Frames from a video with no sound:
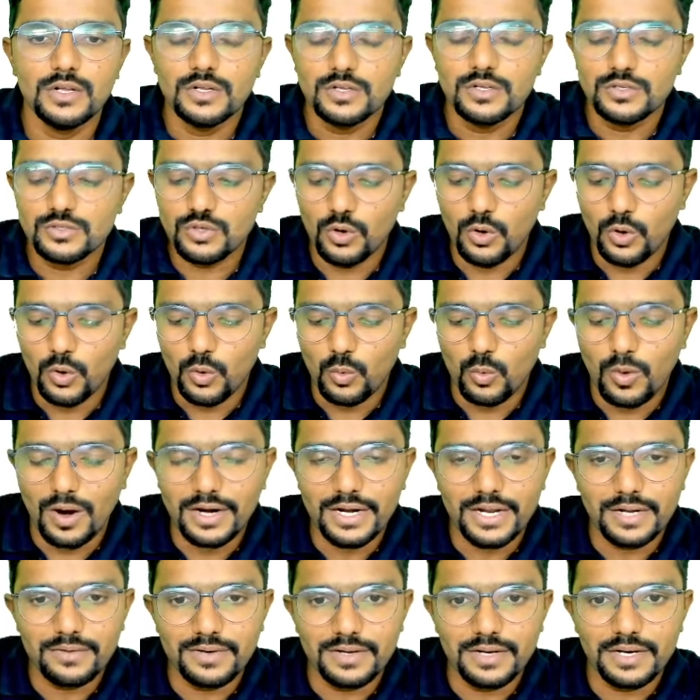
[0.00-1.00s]
So
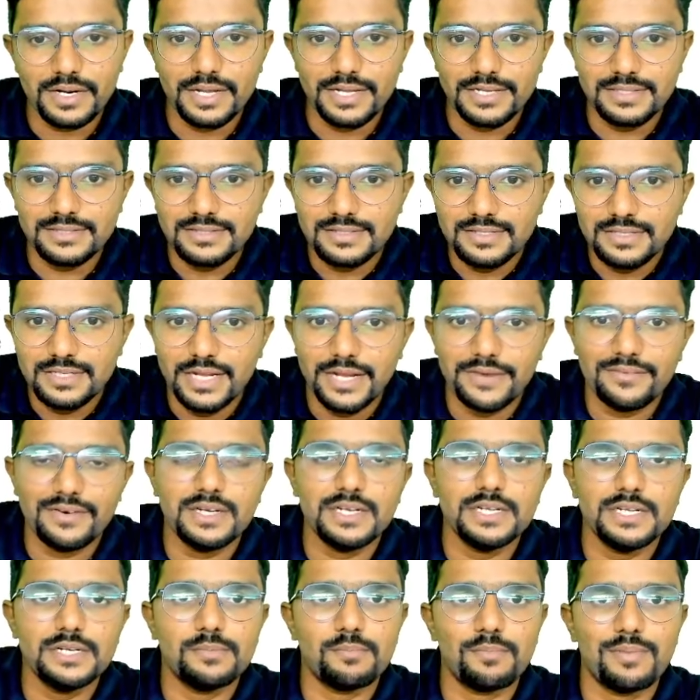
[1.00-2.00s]
whatever is
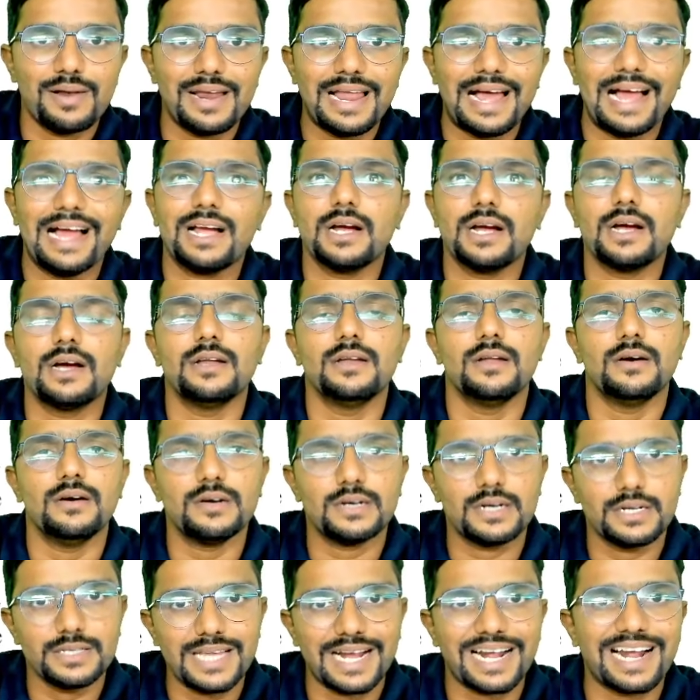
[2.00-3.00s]
given in black color,
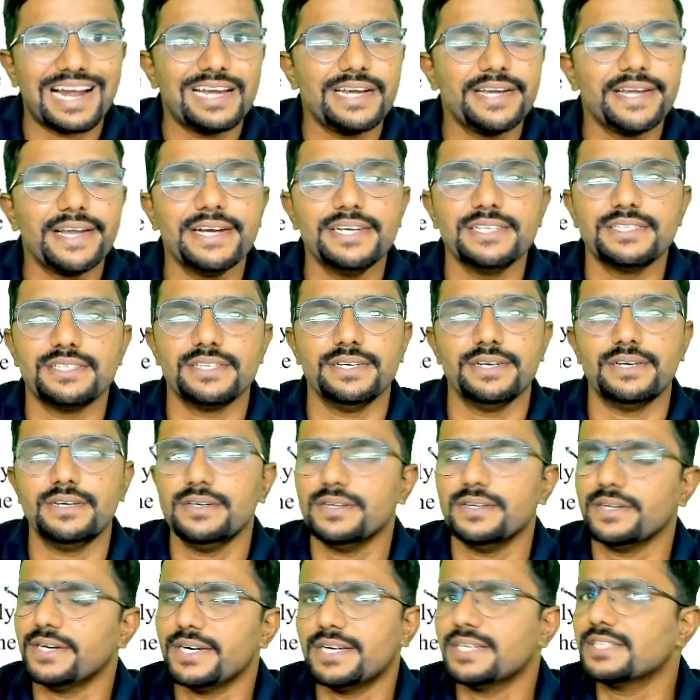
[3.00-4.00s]
the contents here,
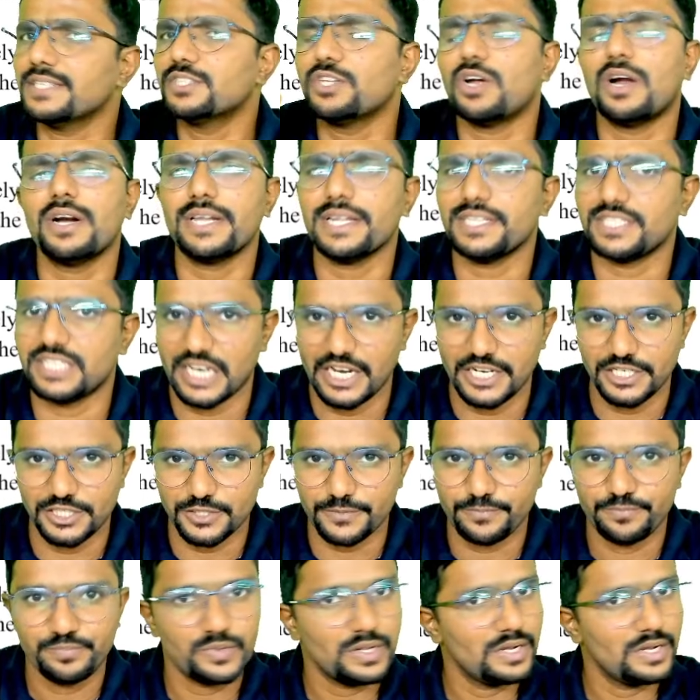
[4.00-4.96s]
it is not a change.